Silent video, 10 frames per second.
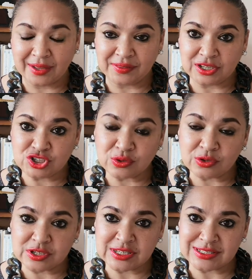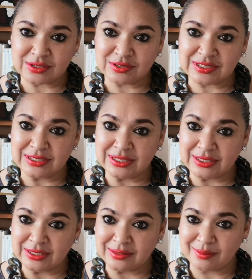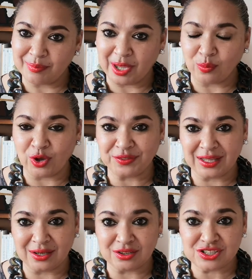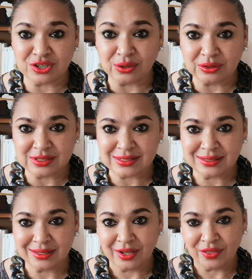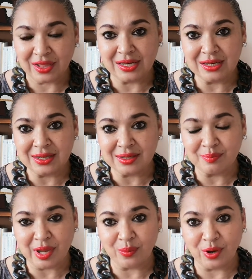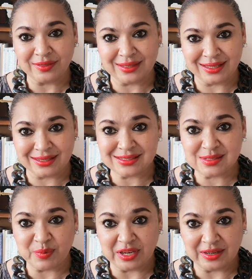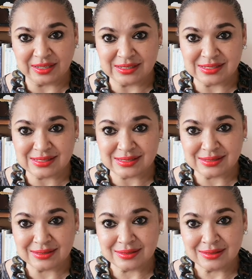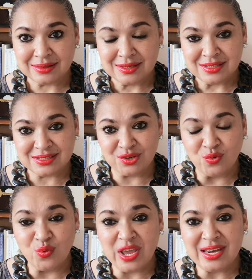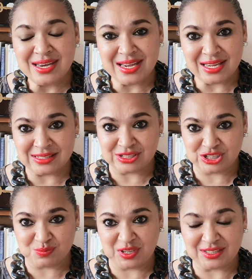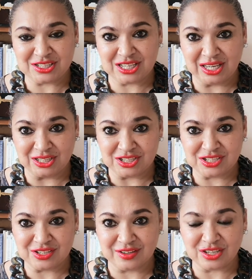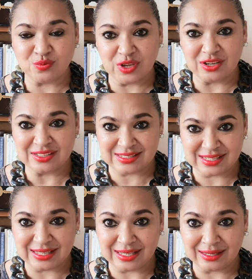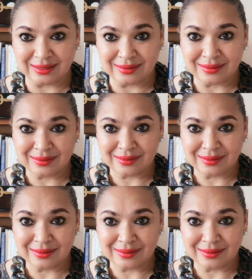and that children don't learn by what they are told, they learn by what they experience. So we need to be the change that we are seeking.